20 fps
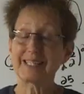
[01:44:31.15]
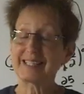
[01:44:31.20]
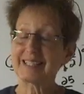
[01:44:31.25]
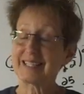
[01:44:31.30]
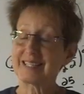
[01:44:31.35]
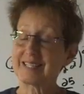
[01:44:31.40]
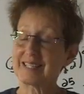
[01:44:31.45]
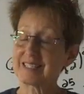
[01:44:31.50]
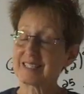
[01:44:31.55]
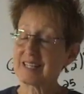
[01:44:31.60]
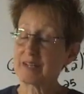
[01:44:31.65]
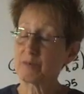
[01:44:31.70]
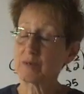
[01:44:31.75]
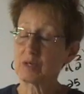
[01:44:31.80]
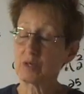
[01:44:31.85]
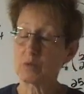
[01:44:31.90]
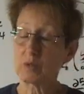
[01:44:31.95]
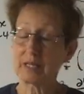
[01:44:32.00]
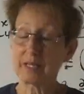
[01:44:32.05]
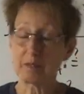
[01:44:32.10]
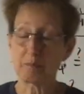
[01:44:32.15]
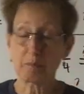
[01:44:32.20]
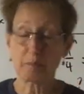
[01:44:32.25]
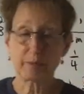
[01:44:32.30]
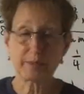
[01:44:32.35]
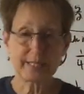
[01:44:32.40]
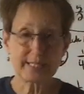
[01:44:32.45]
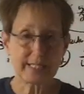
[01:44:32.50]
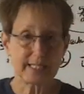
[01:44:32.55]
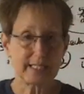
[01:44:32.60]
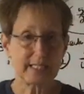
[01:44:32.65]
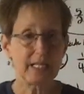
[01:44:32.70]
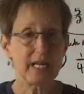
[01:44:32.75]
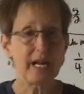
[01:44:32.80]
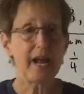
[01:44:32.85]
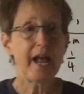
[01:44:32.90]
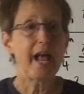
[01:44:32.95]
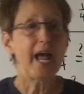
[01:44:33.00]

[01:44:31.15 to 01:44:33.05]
get that test, I would go get it printed,